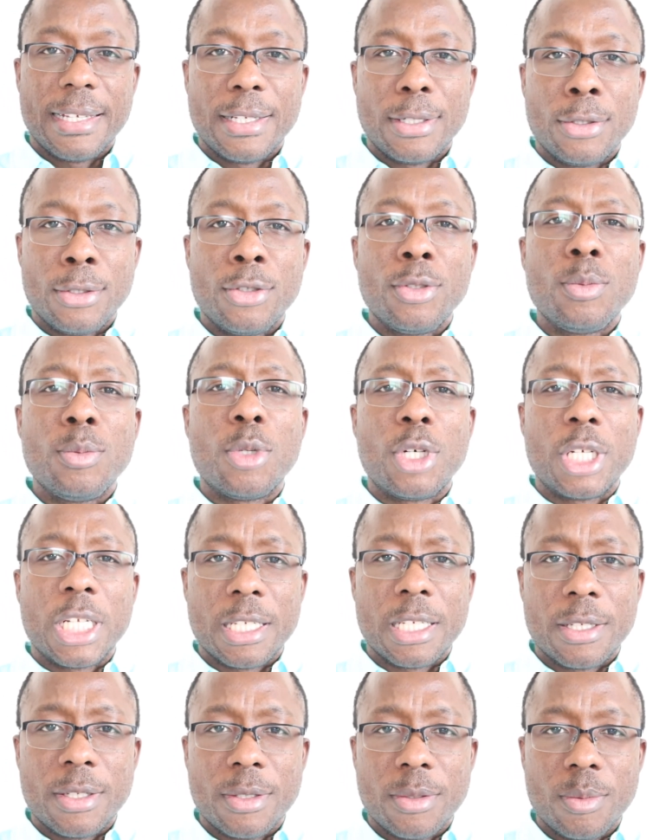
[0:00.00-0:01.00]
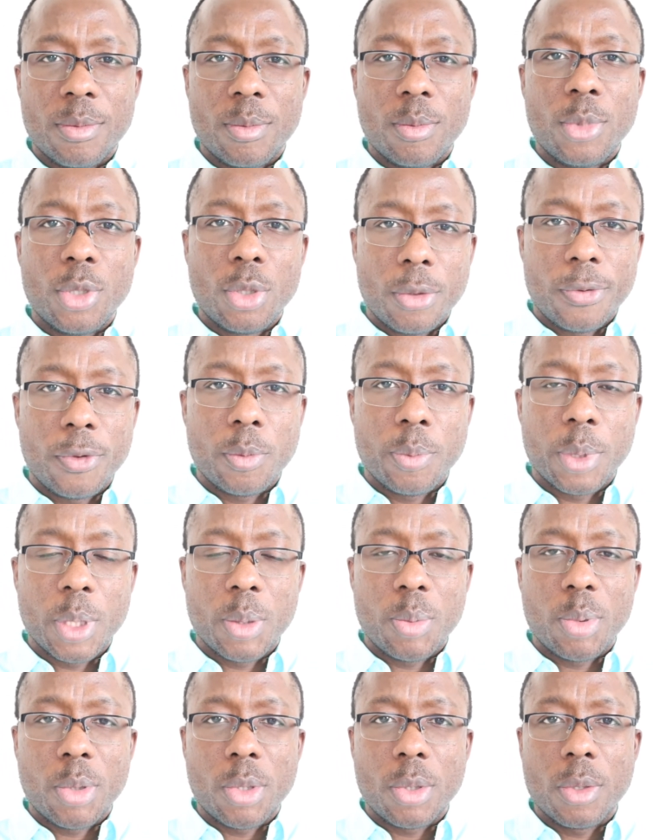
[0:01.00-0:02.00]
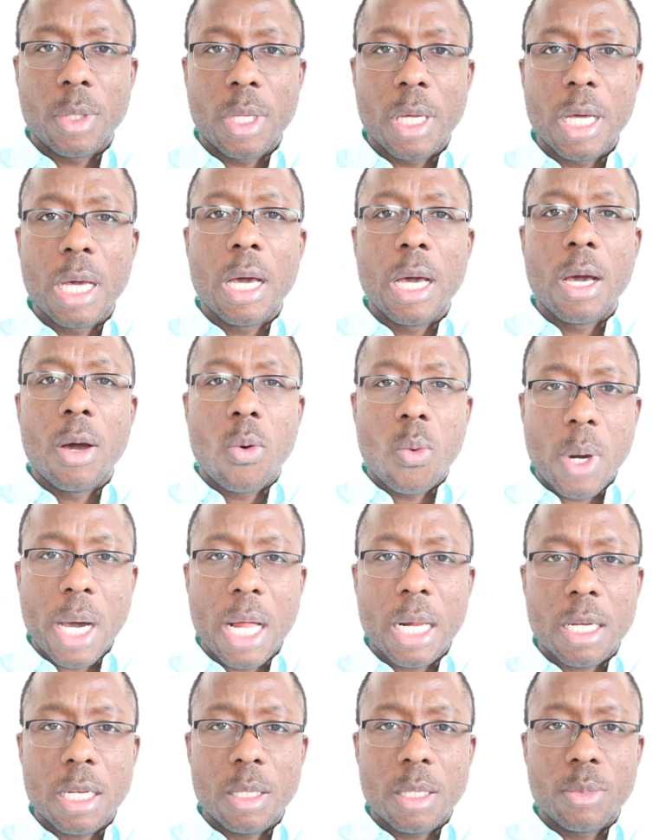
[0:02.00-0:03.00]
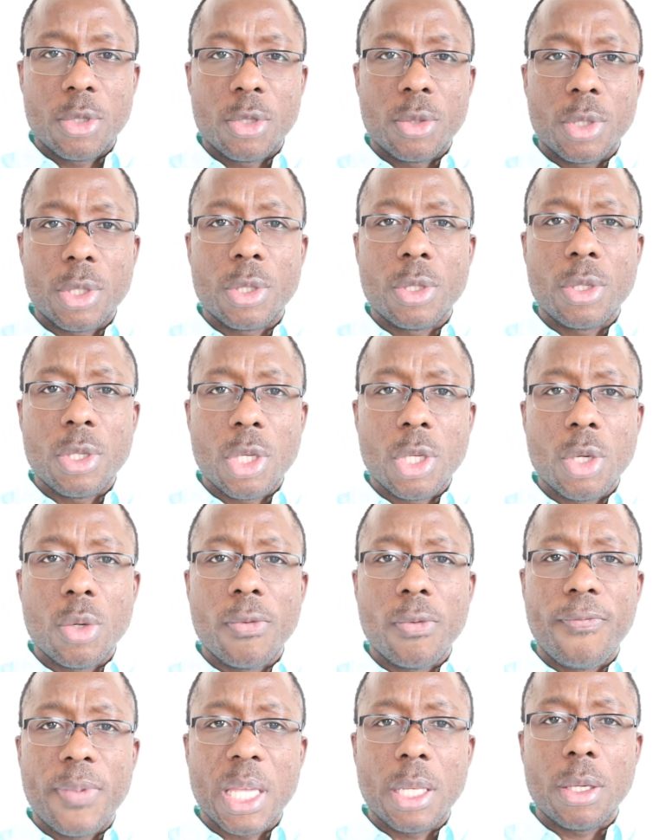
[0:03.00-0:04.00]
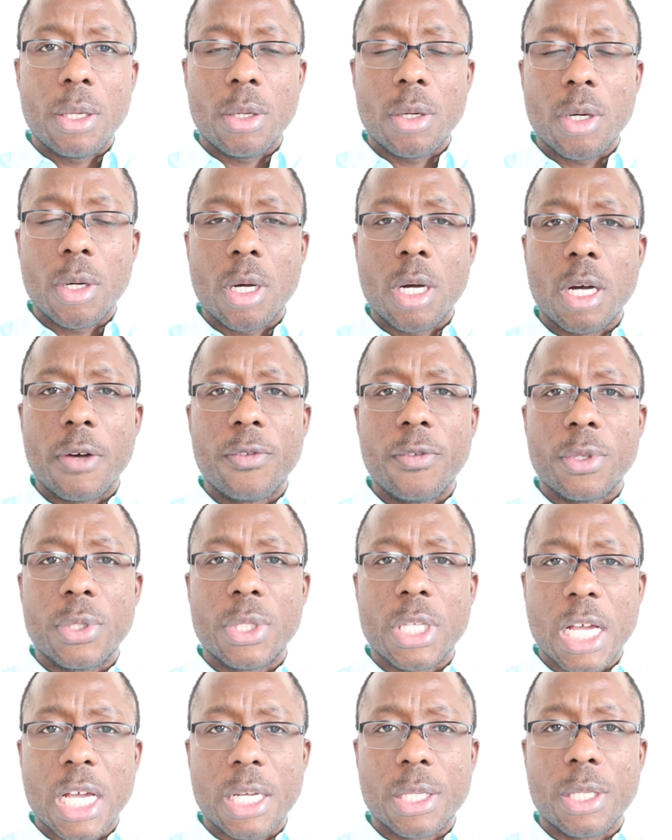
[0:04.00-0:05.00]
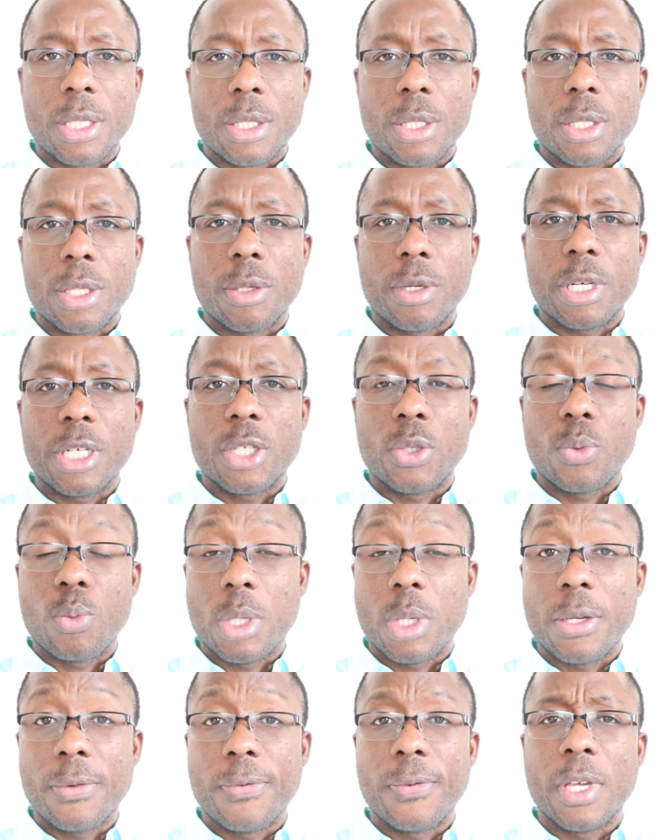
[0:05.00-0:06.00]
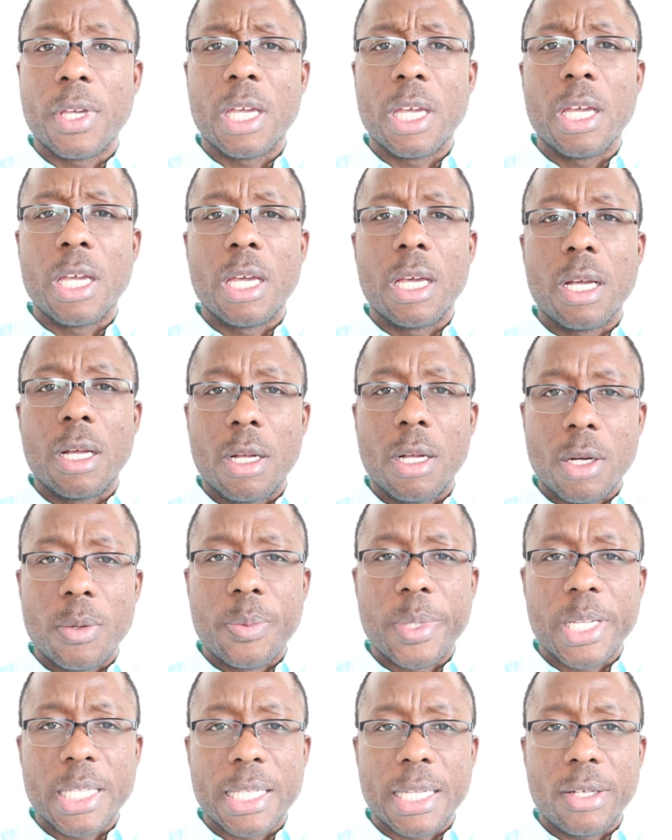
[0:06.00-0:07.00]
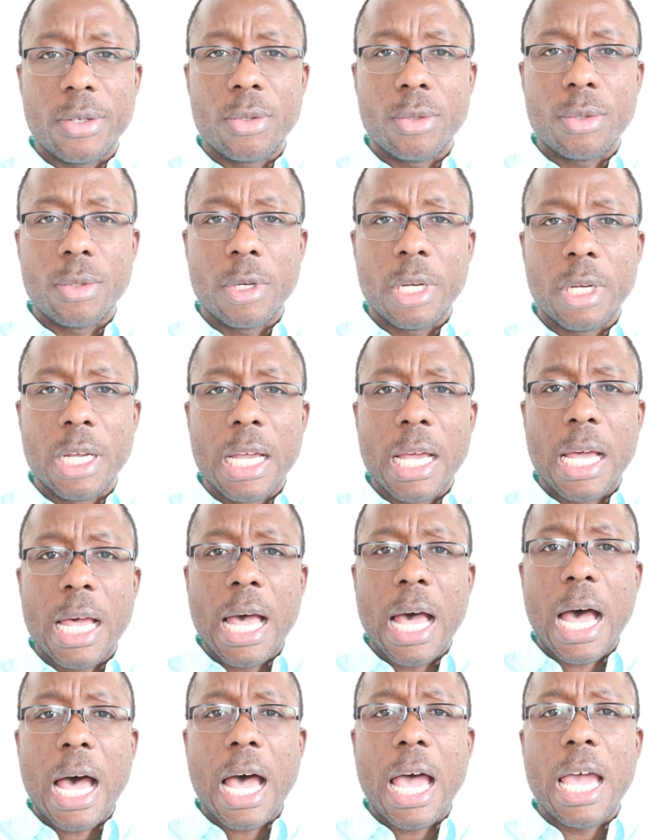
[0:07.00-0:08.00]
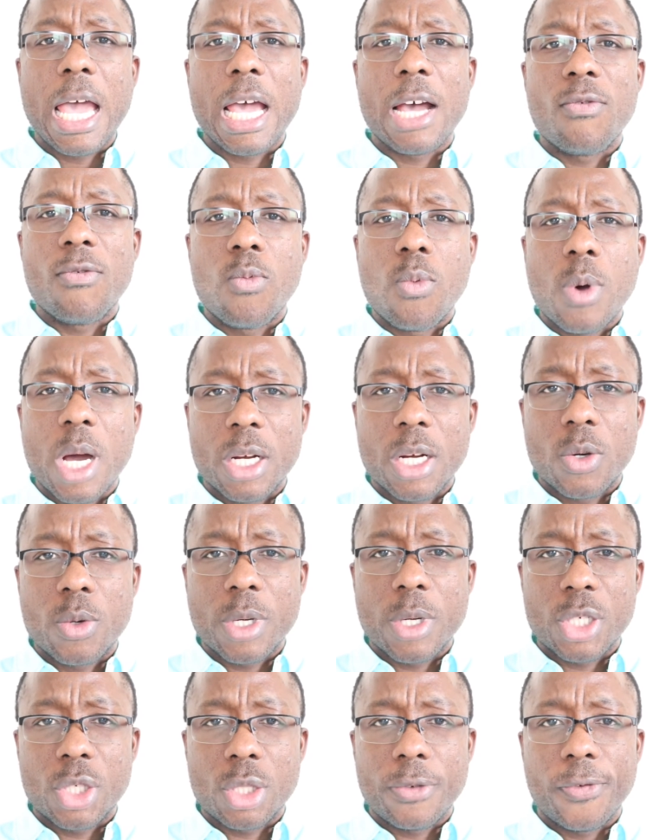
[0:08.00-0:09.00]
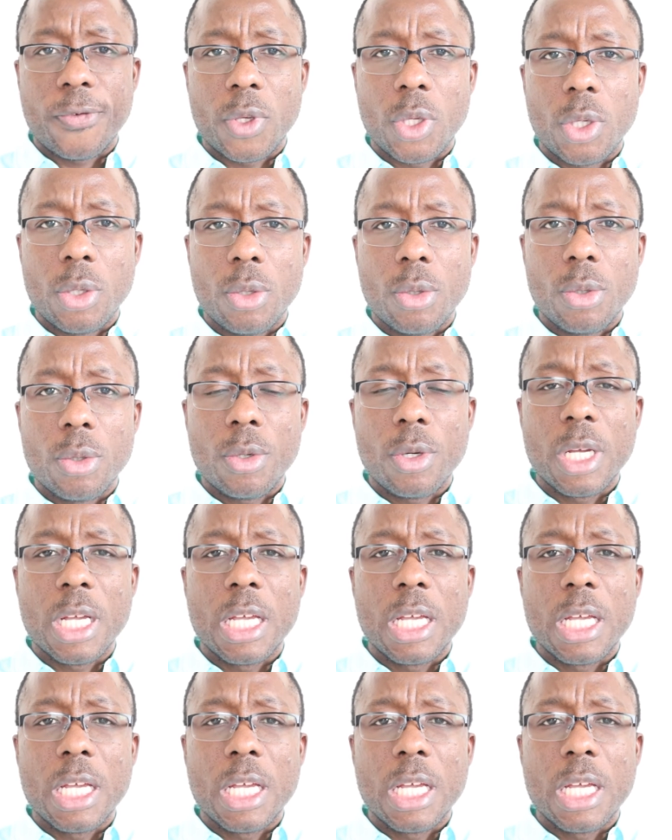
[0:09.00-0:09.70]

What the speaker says: Good morning, beautiful people. Welcome to this new video of the Success Secret with Gomez Agu. I have one question for you.